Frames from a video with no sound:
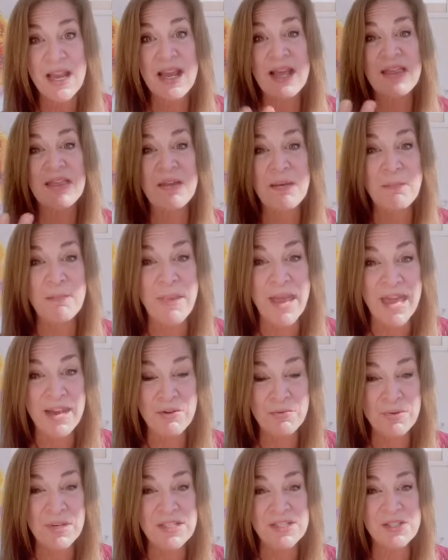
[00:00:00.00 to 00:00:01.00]
the
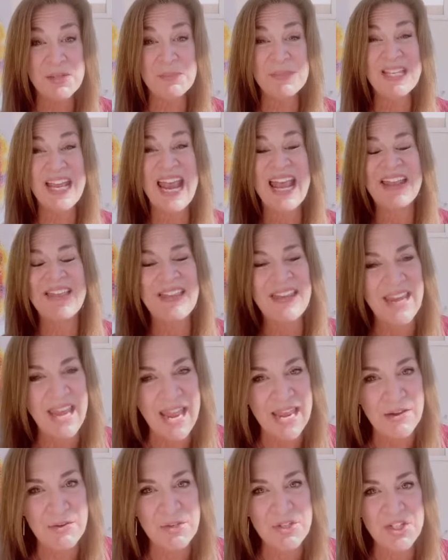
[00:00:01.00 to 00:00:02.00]
mannerisms, and the
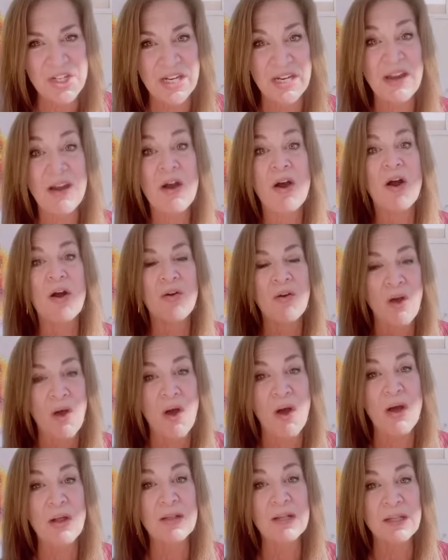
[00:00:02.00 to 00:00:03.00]
energy are
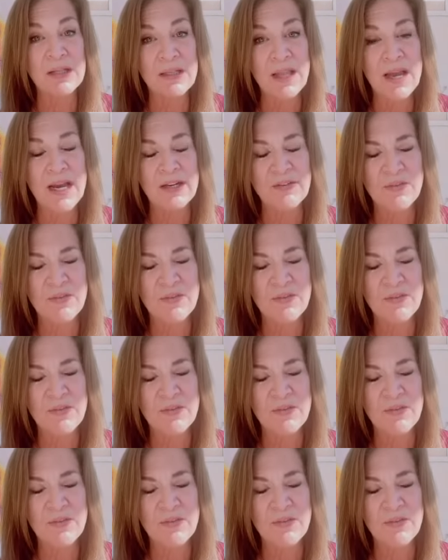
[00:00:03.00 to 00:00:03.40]
all aligned.